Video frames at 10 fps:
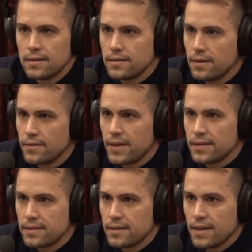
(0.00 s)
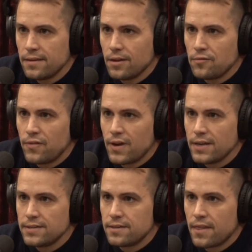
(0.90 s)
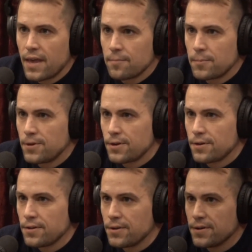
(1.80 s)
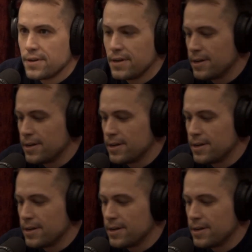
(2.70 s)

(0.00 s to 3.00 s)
that nullifies that particular